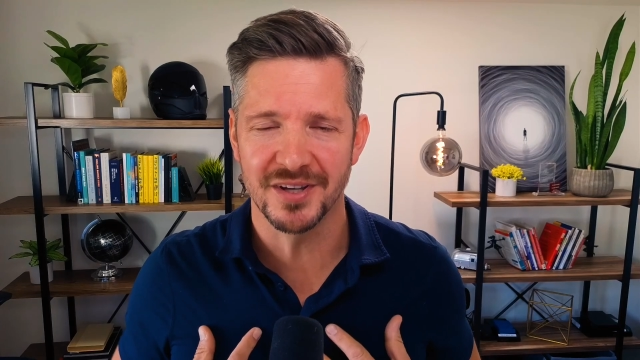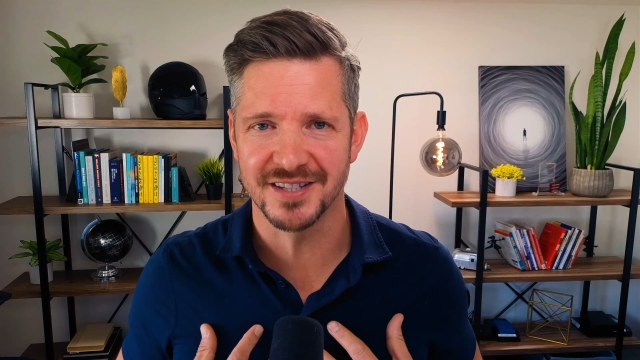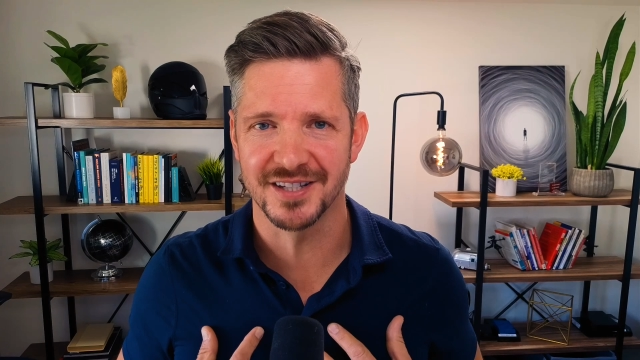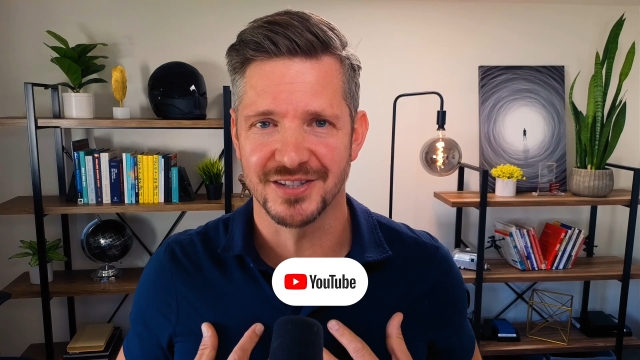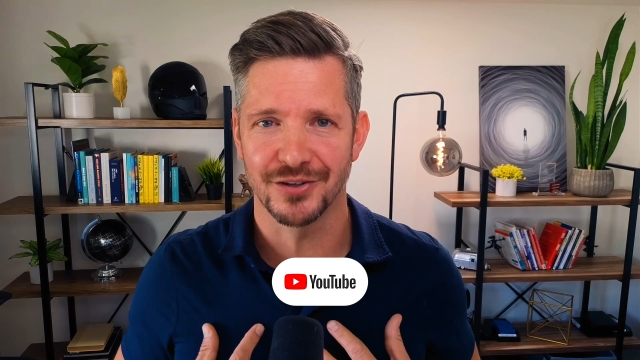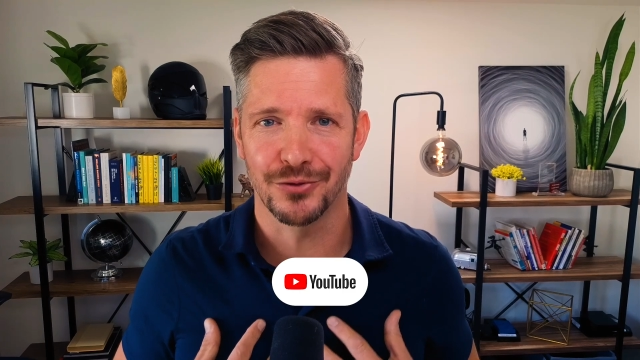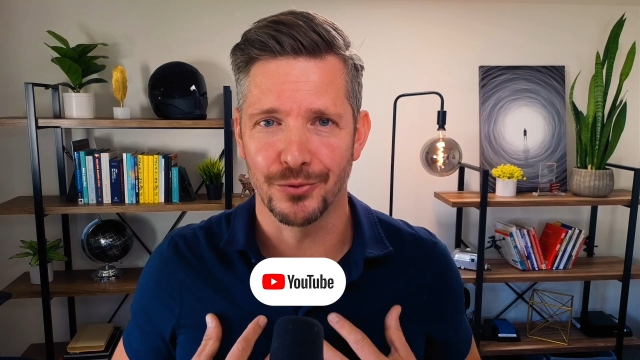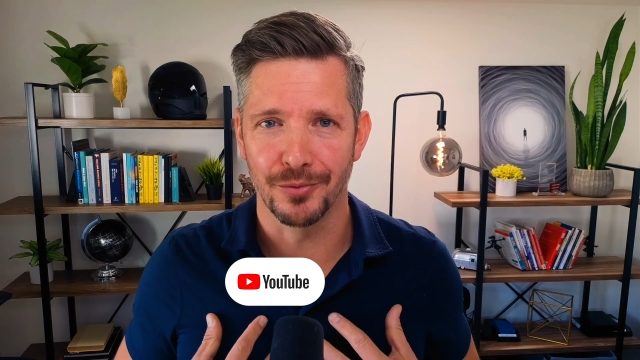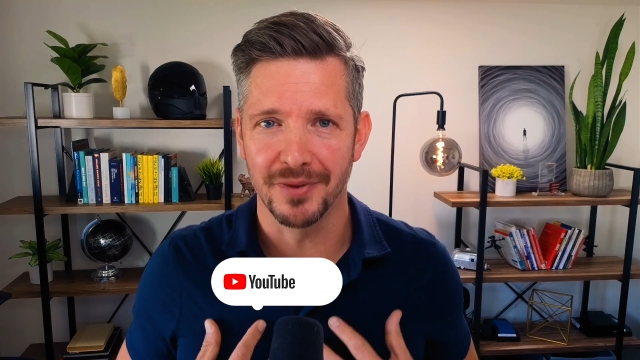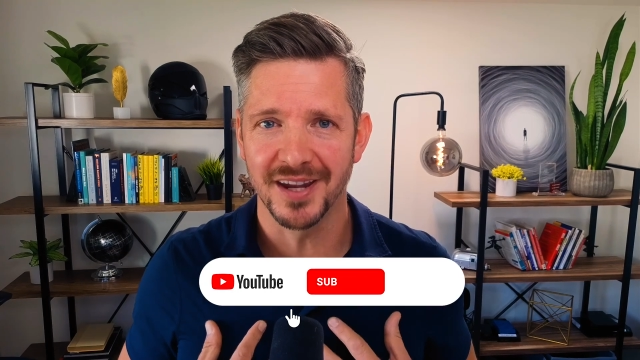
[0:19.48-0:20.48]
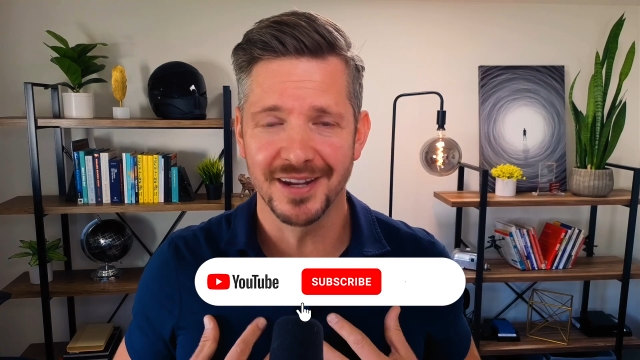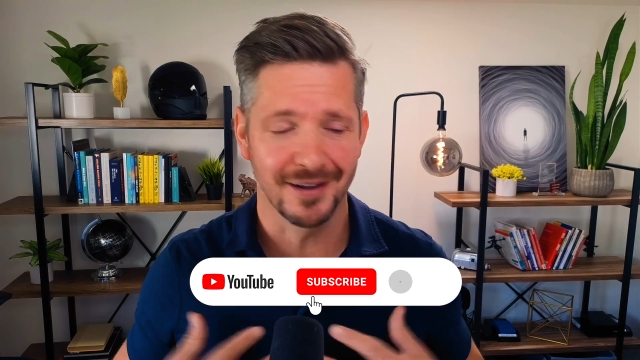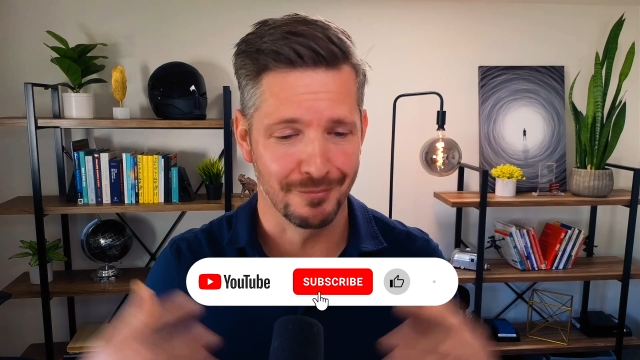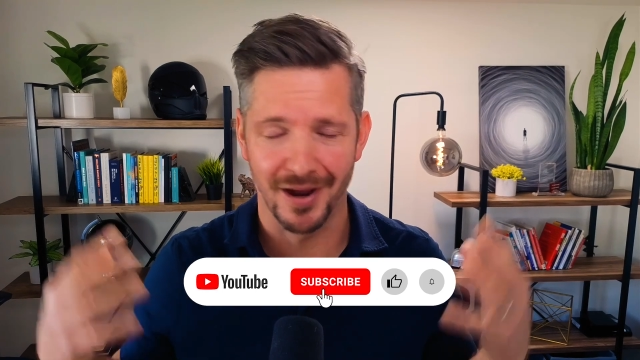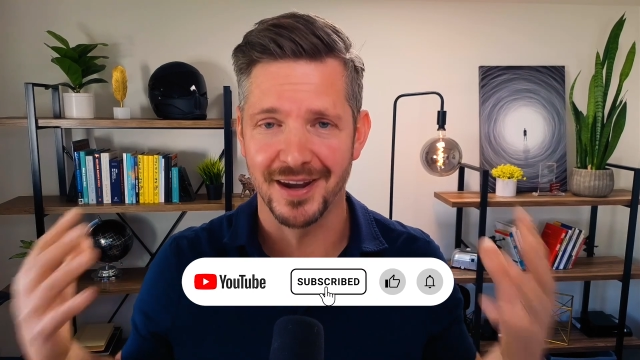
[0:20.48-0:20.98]
business through me,
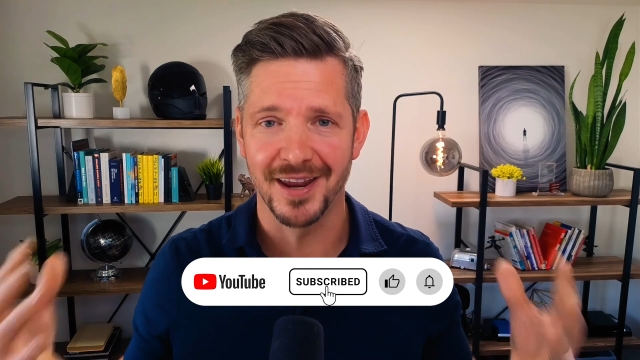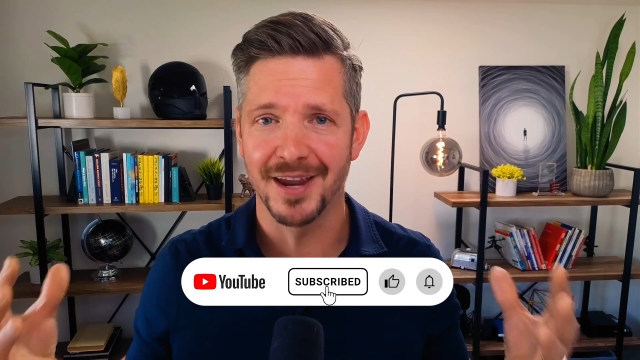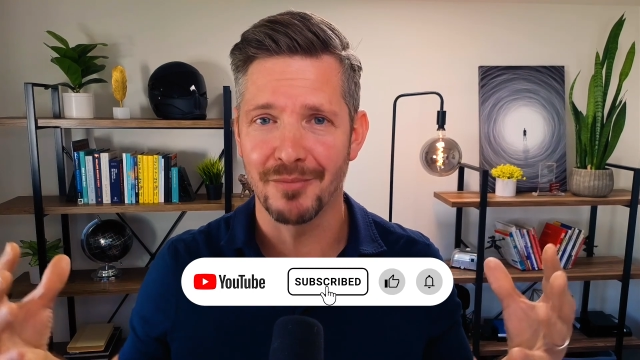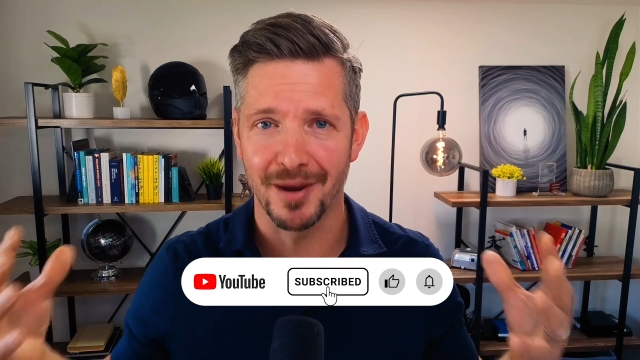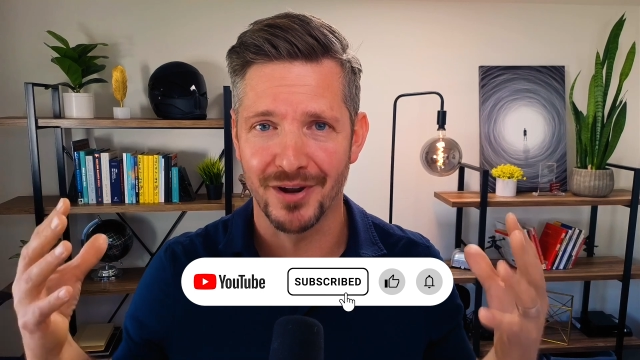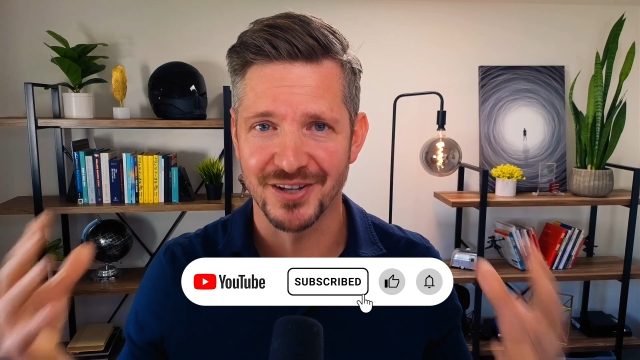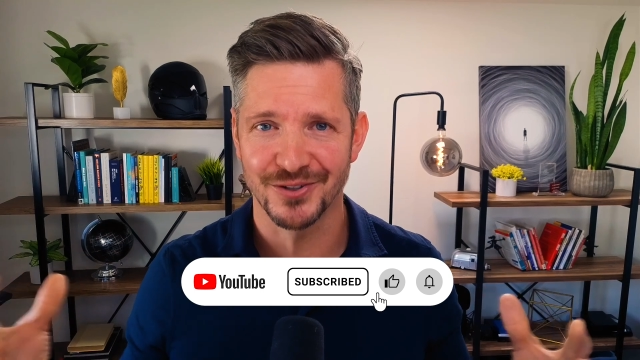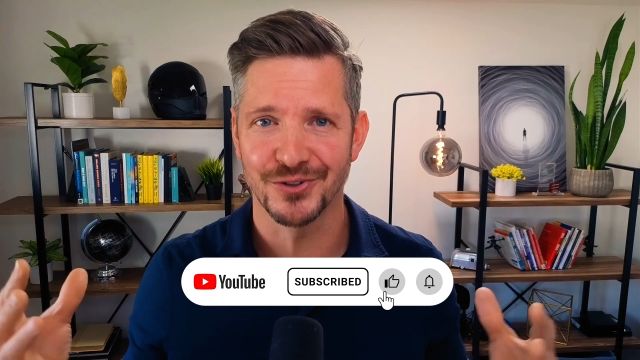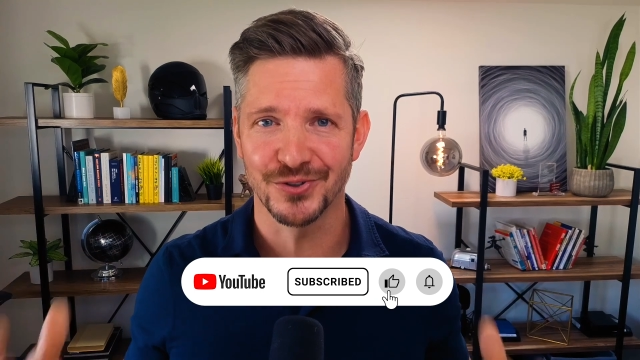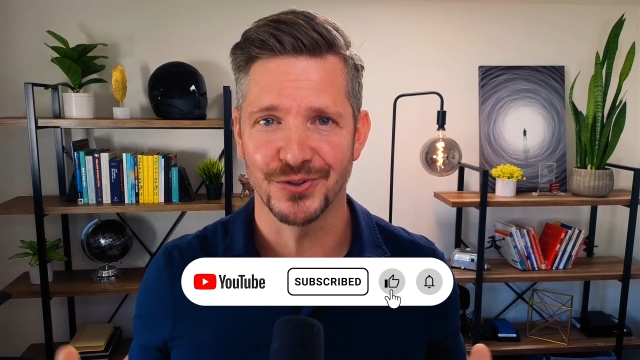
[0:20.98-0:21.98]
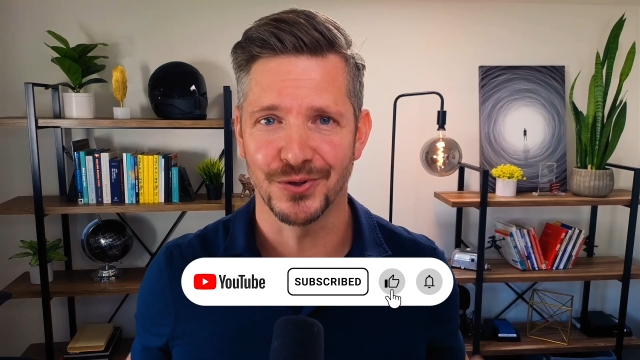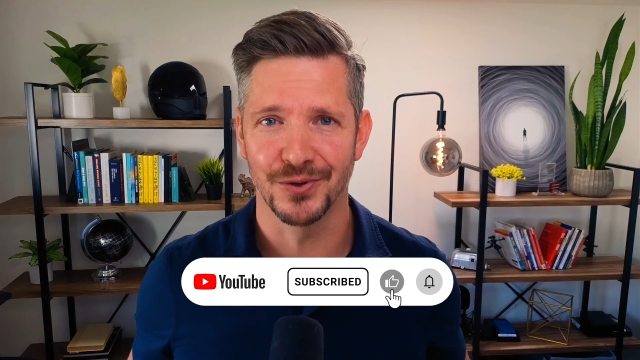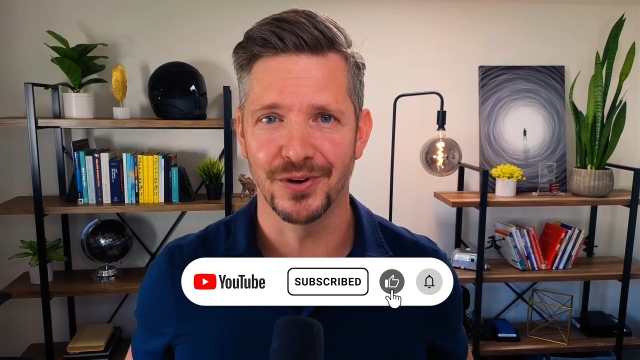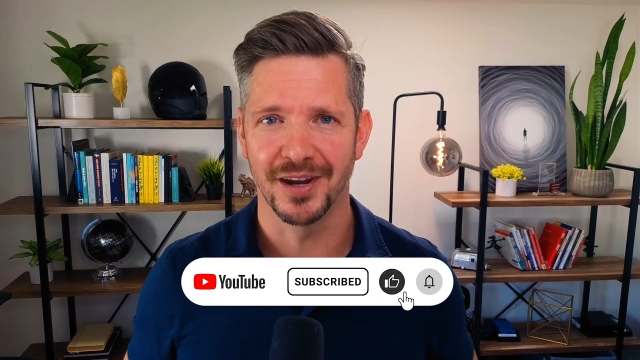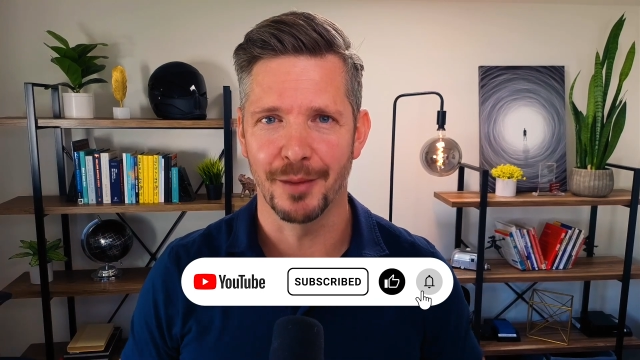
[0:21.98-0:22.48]
my name, and my social
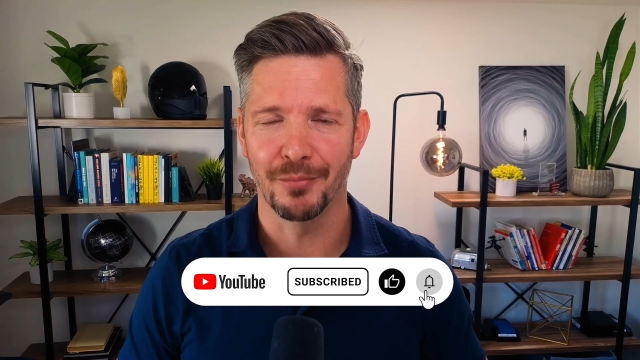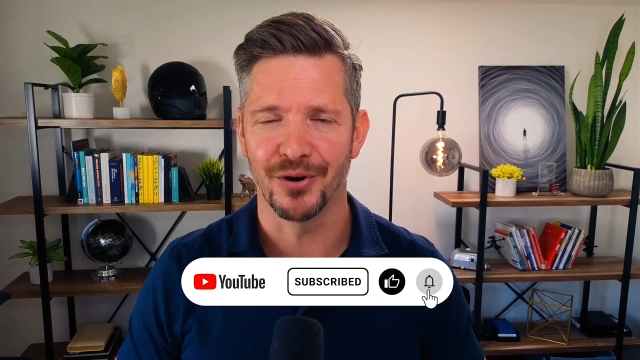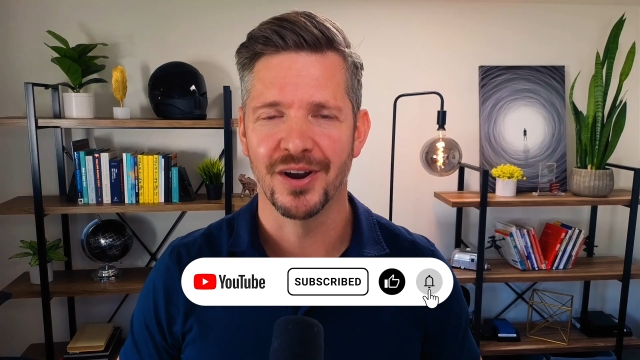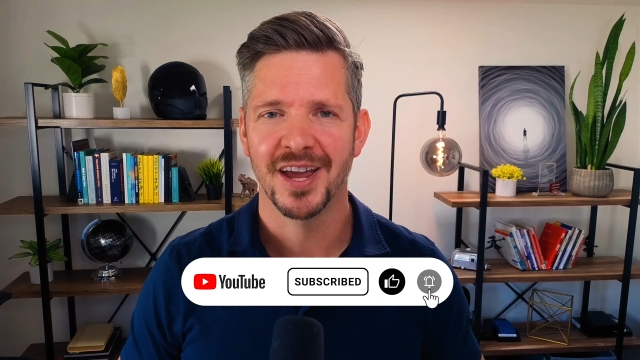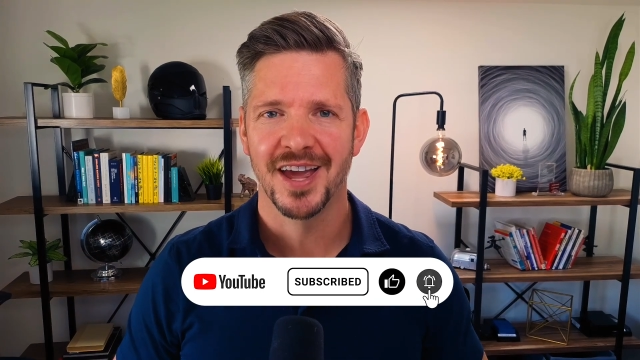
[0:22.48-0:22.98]
security number.